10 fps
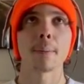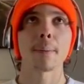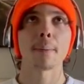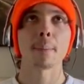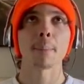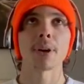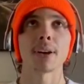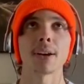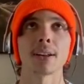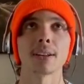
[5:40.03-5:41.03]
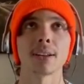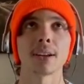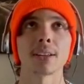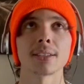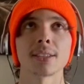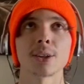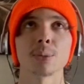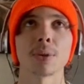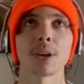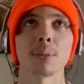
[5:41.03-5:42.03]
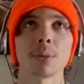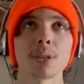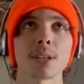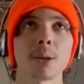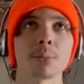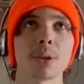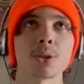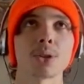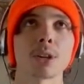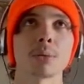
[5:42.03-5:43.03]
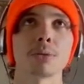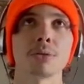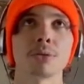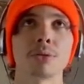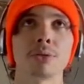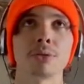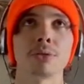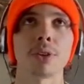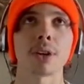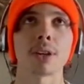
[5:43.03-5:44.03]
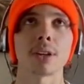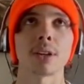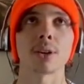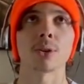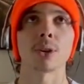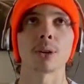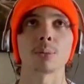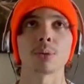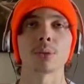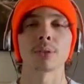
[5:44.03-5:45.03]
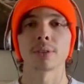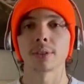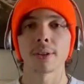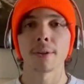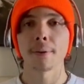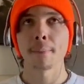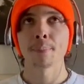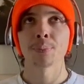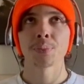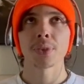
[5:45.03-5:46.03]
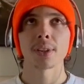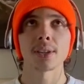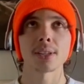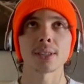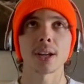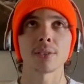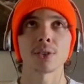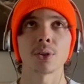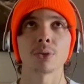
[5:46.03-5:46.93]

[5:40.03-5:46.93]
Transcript: Oh, man. I can tell, man. These gameplays are going to be fucking incredible. This is not even no